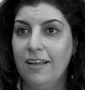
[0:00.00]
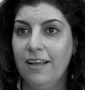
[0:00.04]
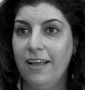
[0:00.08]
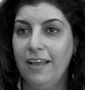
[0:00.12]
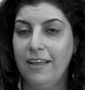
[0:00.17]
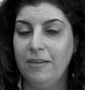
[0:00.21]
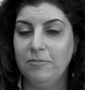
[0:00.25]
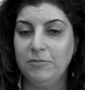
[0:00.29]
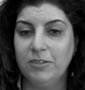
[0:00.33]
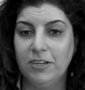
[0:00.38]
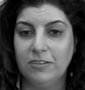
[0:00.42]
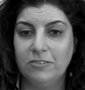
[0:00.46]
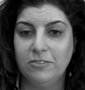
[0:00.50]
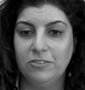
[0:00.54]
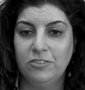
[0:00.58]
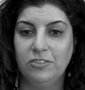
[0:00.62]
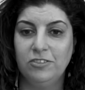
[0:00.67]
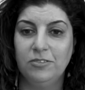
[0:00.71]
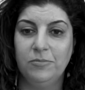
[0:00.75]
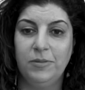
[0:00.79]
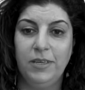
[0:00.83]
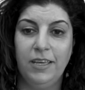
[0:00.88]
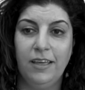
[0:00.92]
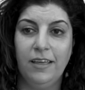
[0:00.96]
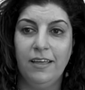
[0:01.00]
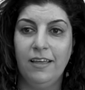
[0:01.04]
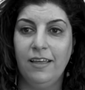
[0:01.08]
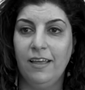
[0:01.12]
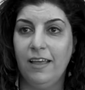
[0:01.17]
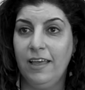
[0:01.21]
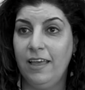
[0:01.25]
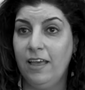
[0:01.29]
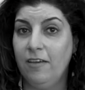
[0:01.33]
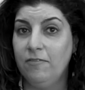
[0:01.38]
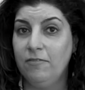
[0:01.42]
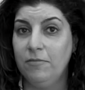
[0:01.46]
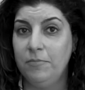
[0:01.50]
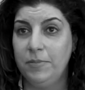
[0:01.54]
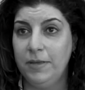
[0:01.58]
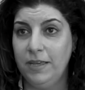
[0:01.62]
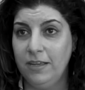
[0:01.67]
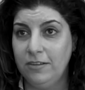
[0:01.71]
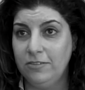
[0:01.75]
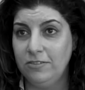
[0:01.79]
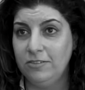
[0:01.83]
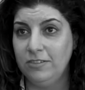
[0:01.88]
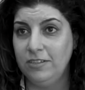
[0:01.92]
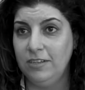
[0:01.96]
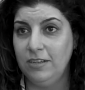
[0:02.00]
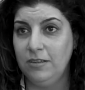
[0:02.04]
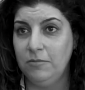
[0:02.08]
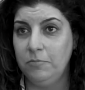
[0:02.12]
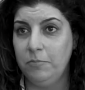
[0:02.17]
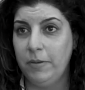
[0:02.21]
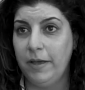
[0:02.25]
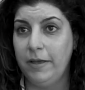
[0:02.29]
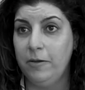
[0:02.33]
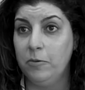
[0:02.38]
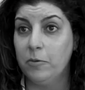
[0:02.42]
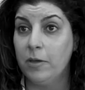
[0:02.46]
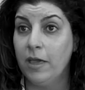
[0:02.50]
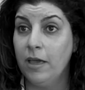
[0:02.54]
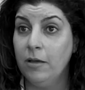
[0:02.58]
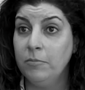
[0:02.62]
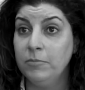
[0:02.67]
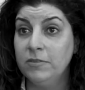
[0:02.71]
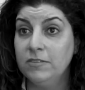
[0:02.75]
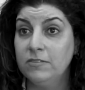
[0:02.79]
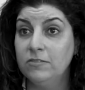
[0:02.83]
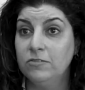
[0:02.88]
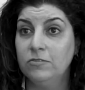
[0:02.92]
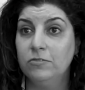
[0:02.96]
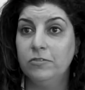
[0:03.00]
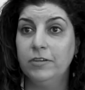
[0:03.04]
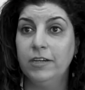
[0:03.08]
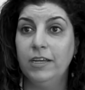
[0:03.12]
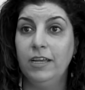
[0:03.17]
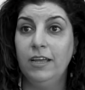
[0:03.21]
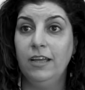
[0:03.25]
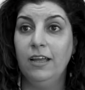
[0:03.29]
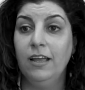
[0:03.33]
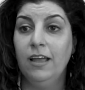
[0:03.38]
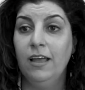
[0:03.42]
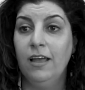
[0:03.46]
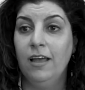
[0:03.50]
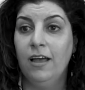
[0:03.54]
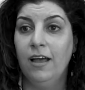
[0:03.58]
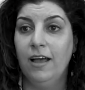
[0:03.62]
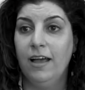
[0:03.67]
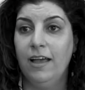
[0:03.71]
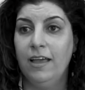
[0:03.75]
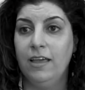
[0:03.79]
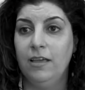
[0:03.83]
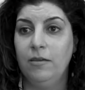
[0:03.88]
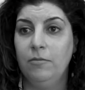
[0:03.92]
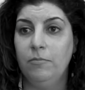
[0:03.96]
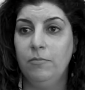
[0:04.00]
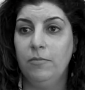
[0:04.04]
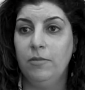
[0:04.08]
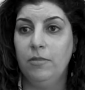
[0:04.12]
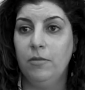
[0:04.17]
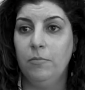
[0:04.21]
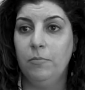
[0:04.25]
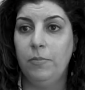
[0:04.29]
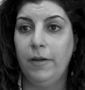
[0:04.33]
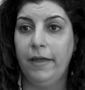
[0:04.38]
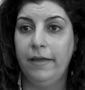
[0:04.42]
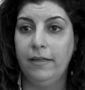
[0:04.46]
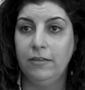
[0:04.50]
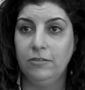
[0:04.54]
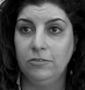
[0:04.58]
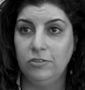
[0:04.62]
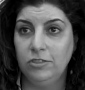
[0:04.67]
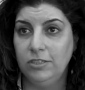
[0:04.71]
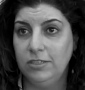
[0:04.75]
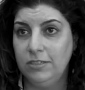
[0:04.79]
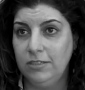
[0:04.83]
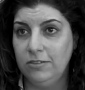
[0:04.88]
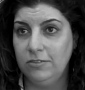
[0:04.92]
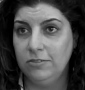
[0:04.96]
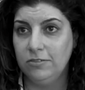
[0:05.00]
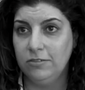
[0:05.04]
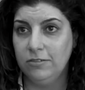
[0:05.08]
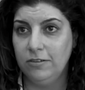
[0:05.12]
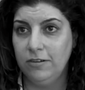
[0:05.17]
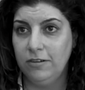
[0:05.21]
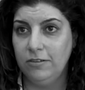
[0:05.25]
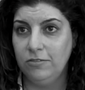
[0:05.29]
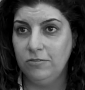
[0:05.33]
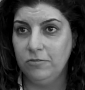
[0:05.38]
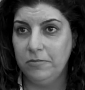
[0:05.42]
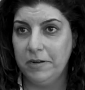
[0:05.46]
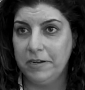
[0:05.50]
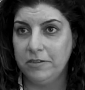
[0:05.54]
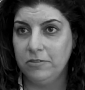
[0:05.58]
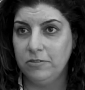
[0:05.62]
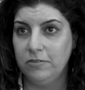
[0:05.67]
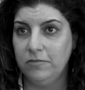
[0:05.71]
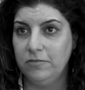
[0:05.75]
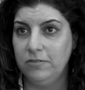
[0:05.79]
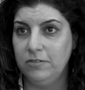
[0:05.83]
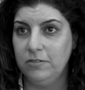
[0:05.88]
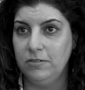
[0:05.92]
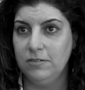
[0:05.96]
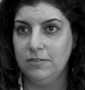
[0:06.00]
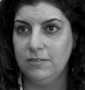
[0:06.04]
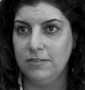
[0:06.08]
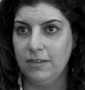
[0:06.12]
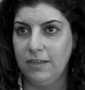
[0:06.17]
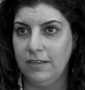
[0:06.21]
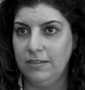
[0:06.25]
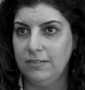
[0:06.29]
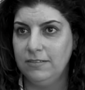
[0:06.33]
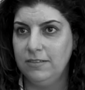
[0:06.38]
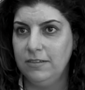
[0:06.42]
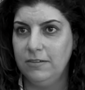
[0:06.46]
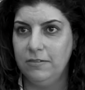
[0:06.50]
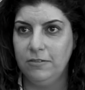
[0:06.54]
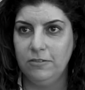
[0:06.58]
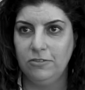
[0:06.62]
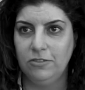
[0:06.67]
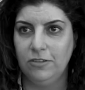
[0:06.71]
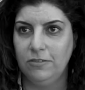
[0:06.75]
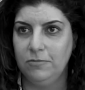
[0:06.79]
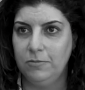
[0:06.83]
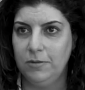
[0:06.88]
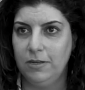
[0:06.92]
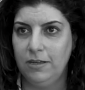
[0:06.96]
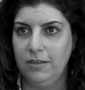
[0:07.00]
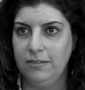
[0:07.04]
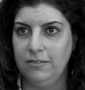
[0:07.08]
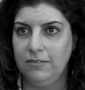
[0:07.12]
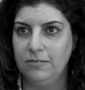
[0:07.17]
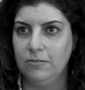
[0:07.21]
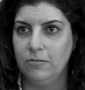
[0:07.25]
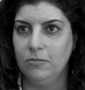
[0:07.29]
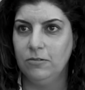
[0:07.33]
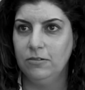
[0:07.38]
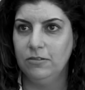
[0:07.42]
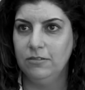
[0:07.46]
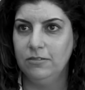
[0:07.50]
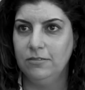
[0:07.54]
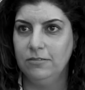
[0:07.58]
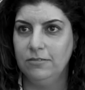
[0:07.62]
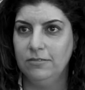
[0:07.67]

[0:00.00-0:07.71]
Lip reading: Hi, I'm Dr. Shimia. I have a PhD in biochemistry. I am the biology teacher and director of student science here at Jesuit High School.